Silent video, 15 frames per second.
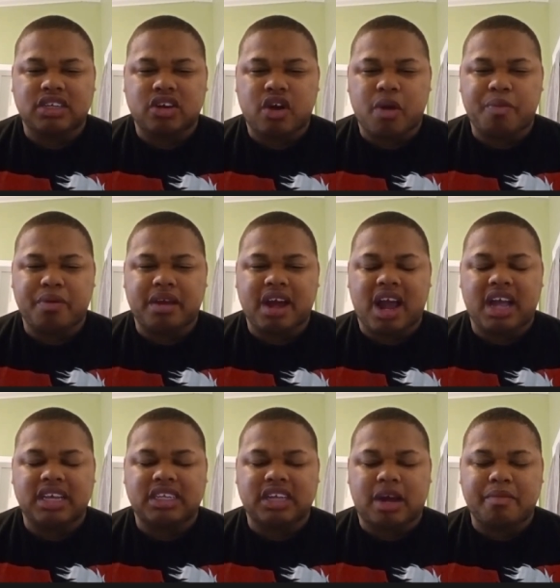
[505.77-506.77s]
Hope you
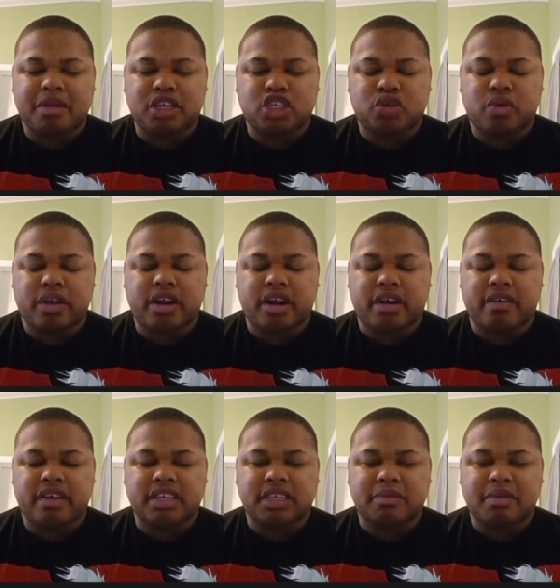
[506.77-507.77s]
guys um enjoy your
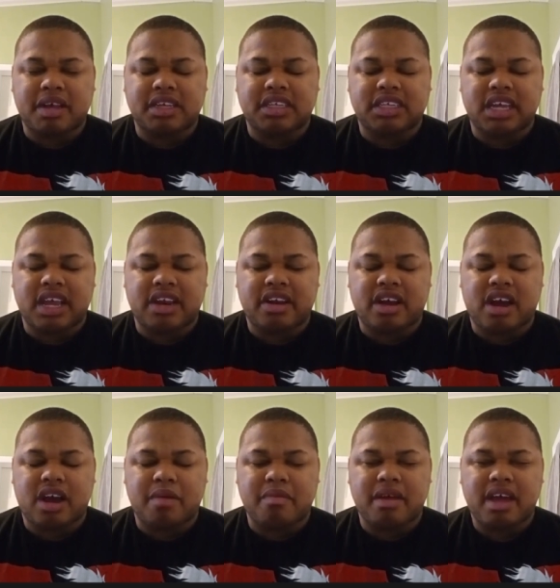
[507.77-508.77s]
Christmas and
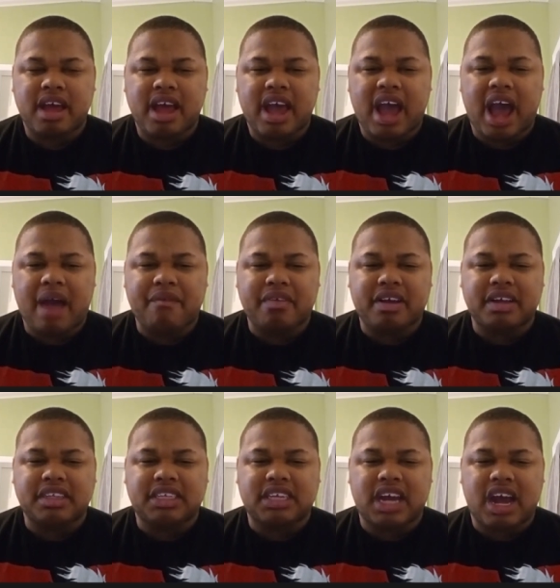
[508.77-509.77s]
um have a
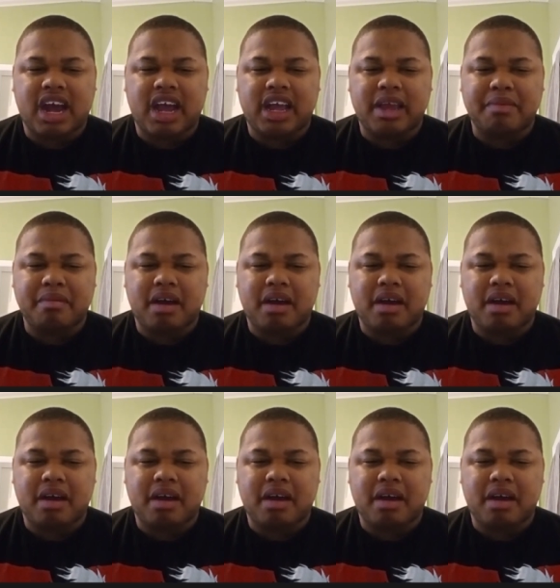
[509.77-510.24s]
good time.